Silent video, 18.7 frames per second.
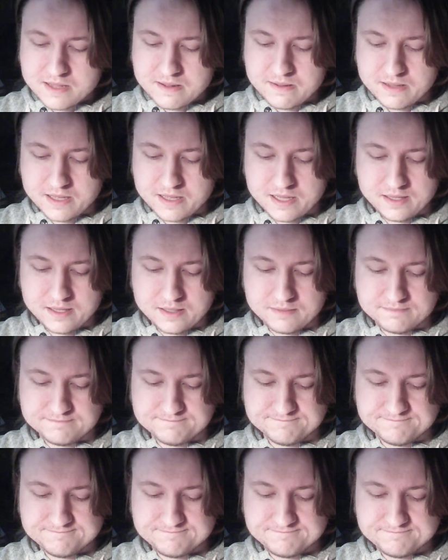
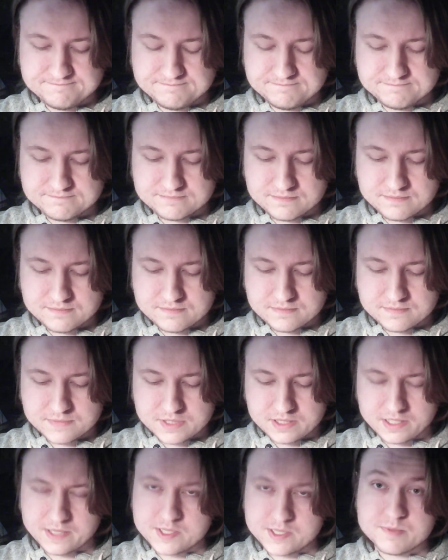
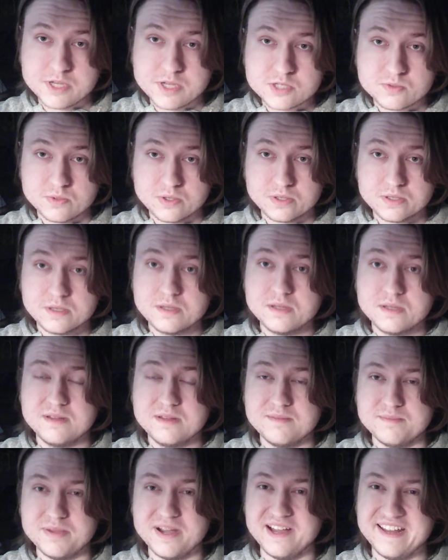Not his best work,
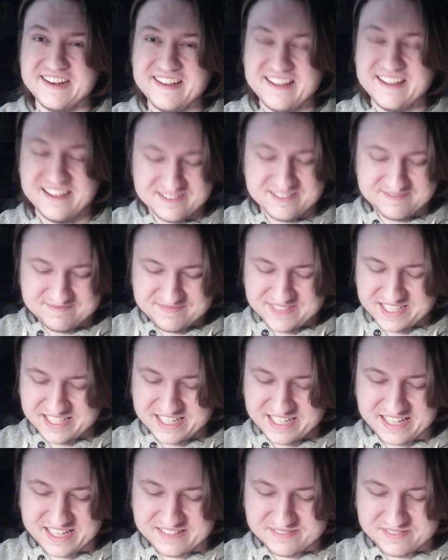but
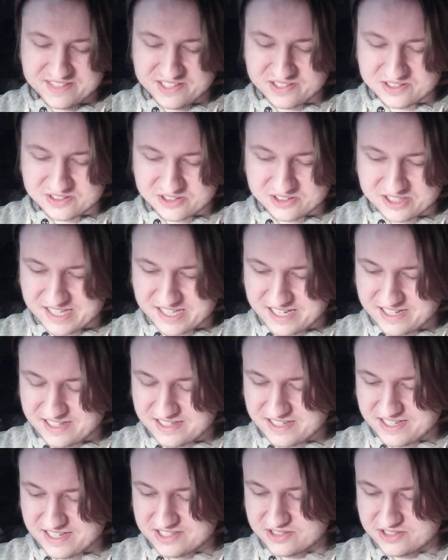again, you can look at that
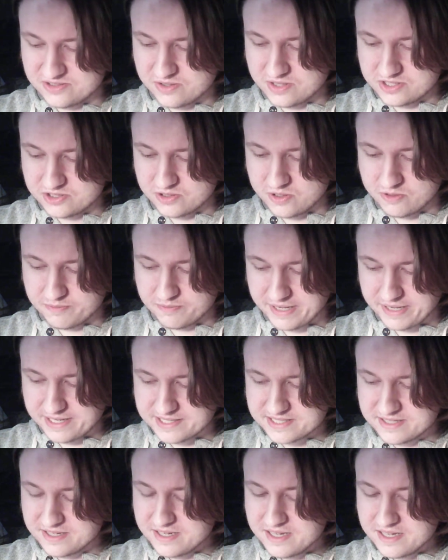at your own
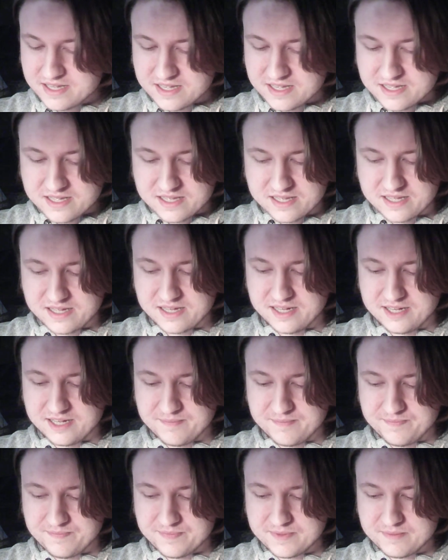pace.
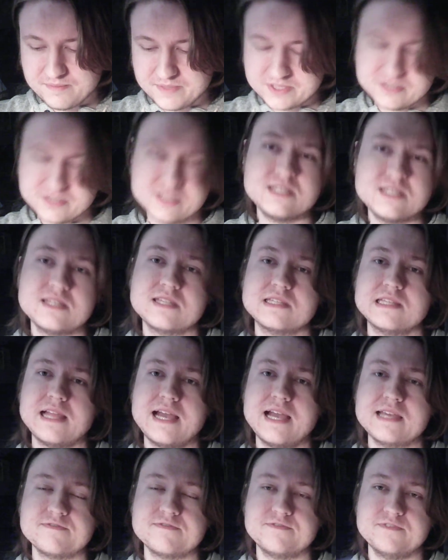But so this is his
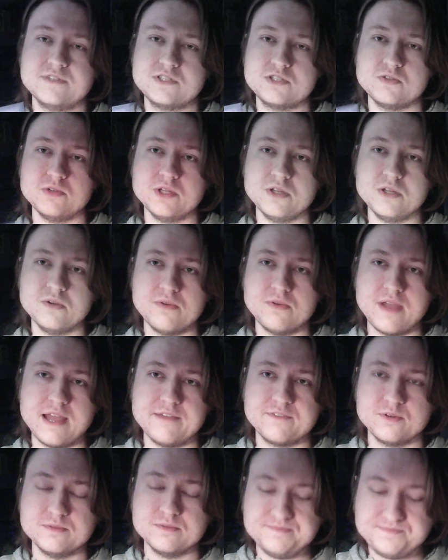last studio
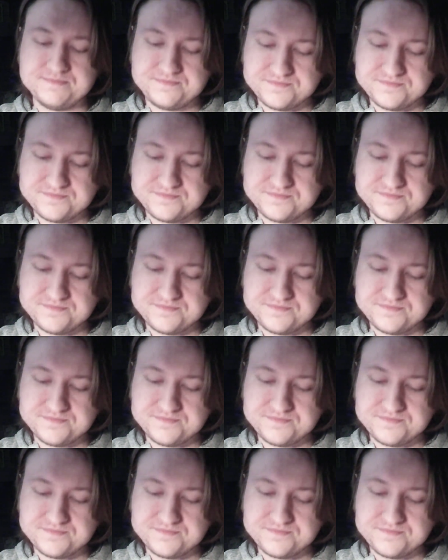effort.